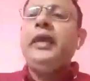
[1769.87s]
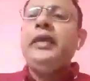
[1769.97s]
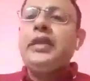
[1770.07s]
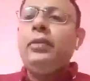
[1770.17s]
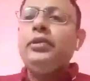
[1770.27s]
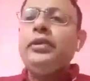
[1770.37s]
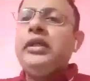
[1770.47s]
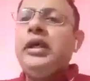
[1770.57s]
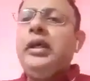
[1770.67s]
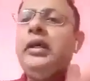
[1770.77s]
In South
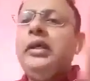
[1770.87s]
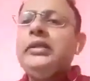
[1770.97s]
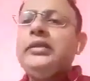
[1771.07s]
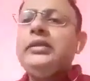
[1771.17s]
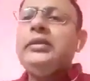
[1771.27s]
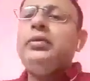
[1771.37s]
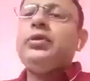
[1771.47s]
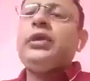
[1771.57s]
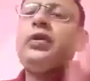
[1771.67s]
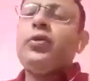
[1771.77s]
Asia,
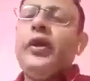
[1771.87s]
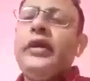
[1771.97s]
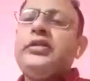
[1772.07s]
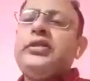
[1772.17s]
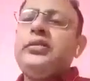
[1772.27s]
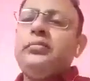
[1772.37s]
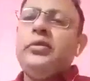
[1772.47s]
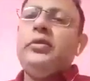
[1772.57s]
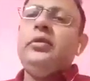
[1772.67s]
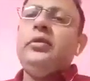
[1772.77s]
due to the
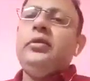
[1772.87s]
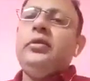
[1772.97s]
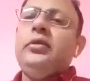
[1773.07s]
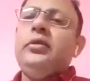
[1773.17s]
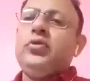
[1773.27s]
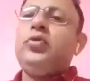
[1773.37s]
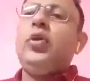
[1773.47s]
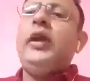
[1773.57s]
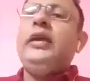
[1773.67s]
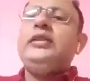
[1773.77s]
uh,
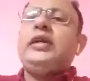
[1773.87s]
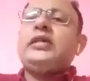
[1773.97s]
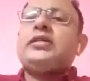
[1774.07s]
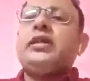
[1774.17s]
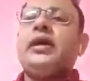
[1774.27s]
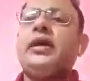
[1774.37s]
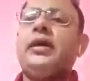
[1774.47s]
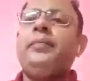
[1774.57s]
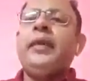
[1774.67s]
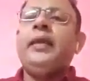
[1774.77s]
growing just
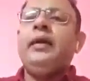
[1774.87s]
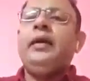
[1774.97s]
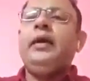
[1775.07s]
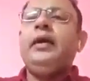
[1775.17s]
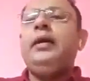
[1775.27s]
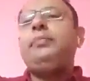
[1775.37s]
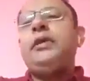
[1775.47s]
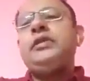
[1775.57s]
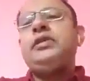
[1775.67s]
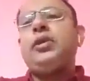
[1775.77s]

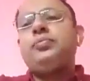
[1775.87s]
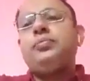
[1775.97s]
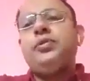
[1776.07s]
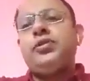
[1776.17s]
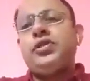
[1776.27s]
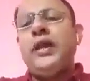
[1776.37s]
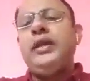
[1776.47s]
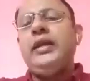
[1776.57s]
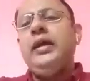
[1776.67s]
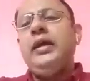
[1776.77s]
presence of
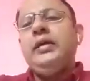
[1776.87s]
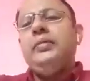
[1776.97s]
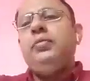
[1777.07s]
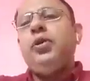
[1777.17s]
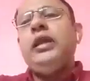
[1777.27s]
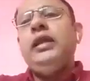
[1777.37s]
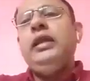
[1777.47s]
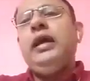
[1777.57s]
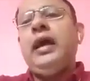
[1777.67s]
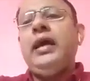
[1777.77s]
China, both
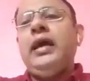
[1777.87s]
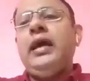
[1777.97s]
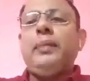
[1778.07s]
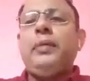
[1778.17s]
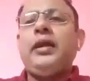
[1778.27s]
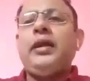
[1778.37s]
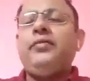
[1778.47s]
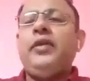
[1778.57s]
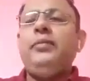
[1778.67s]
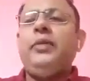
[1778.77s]
India and
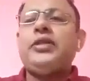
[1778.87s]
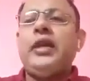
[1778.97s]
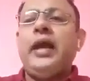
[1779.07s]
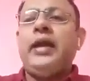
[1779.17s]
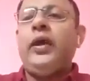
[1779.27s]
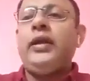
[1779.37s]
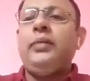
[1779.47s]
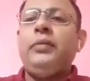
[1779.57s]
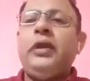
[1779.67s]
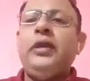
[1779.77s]
Japan are very much
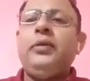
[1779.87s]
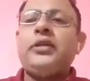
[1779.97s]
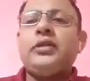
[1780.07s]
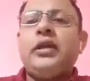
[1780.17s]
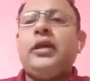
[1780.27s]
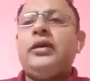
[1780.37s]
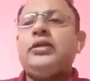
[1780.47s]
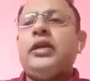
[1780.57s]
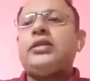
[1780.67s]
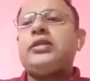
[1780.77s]
annoyed and very much
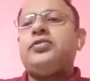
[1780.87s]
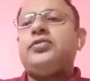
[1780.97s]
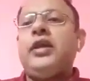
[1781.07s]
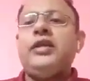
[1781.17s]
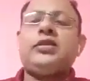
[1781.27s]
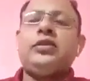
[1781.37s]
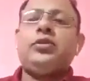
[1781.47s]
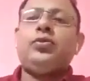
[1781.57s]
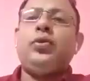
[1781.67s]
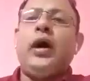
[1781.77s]
just
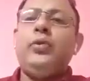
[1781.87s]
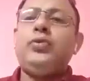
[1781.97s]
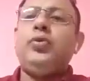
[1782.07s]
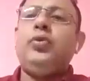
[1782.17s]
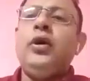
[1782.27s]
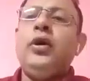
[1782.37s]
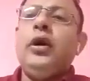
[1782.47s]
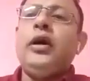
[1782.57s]
tensed to how to